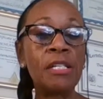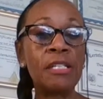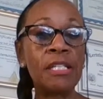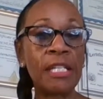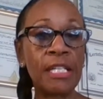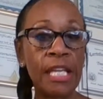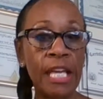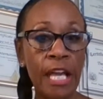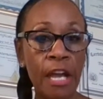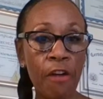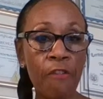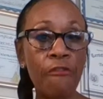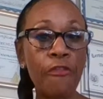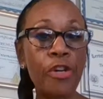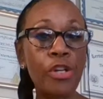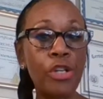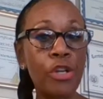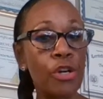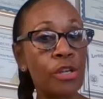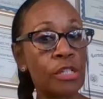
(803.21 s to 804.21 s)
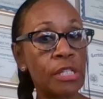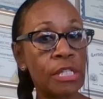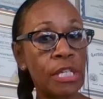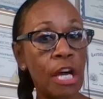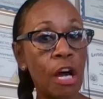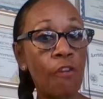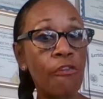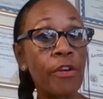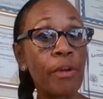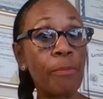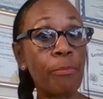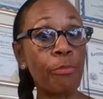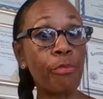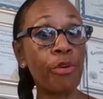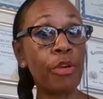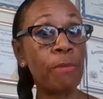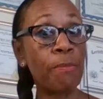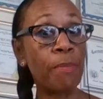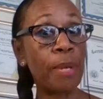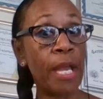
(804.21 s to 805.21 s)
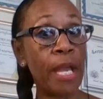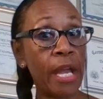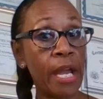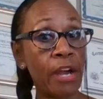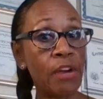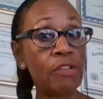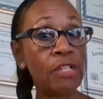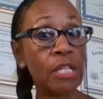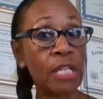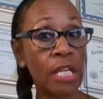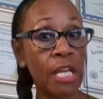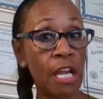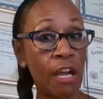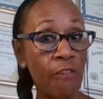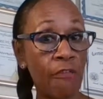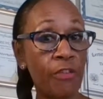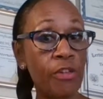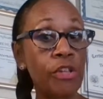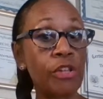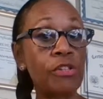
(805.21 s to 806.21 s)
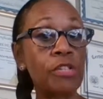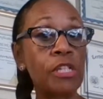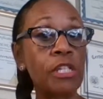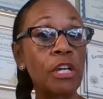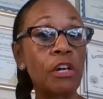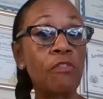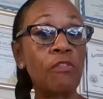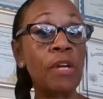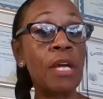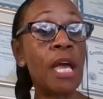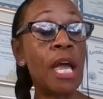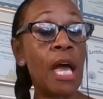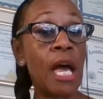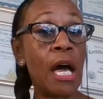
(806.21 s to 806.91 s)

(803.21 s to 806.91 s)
to care for yourself and prepare to care for yourself